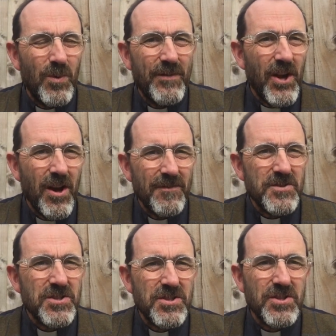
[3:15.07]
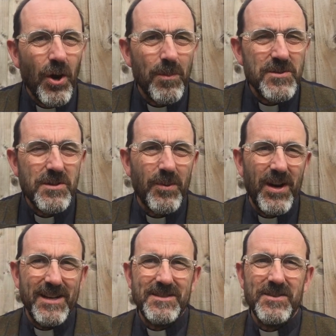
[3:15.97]
we've kind of stopped the
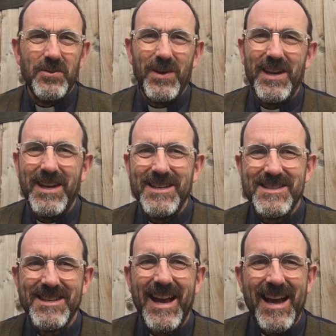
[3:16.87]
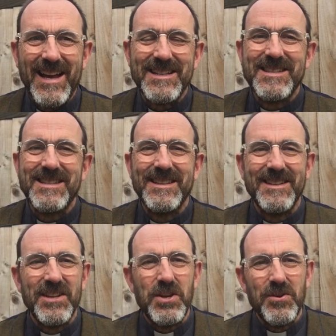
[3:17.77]
bread that we eat at
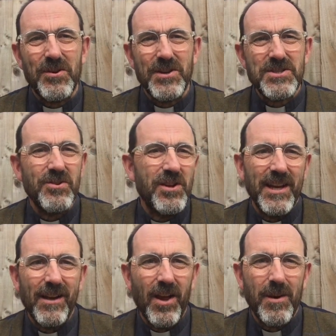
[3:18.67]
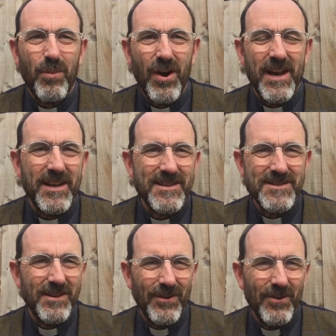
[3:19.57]
the Eucharist looking like bread. It
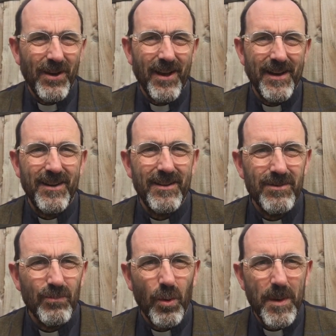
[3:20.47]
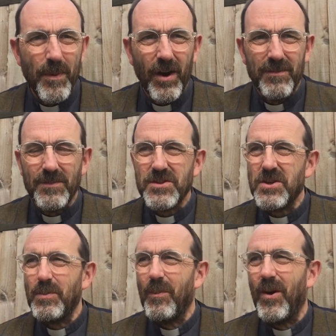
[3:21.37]
doesn't look like what we buy from the
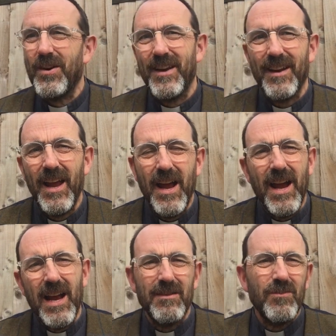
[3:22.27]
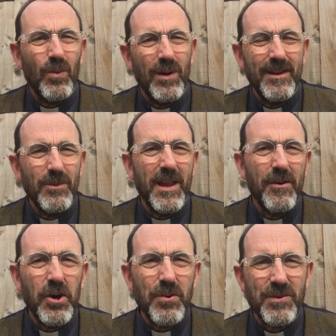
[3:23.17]
supermarket. And, well,
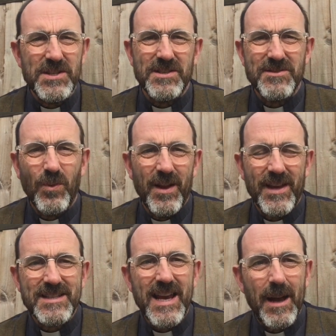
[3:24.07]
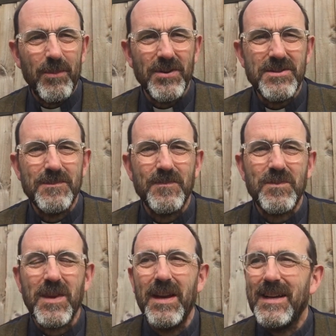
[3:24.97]
there are good reasons why that's happened.
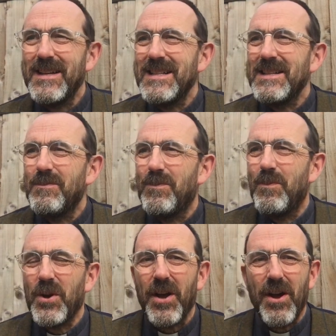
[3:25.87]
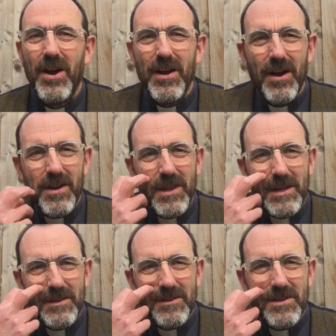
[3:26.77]
But I
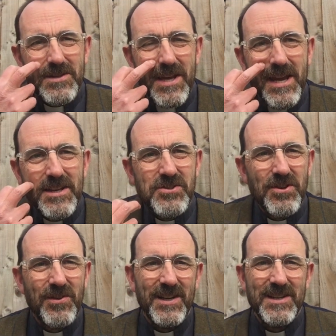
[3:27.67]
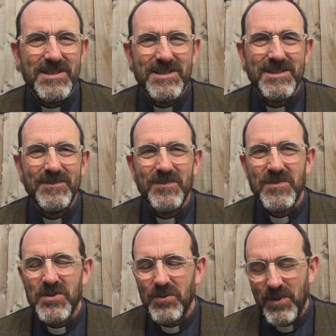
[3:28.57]
think the danger is
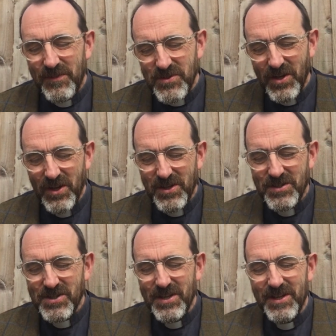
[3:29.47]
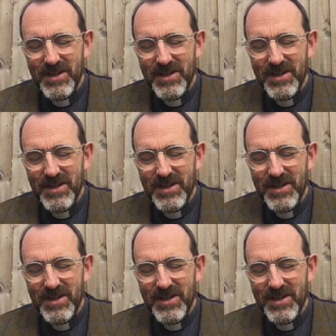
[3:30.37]
that we've turned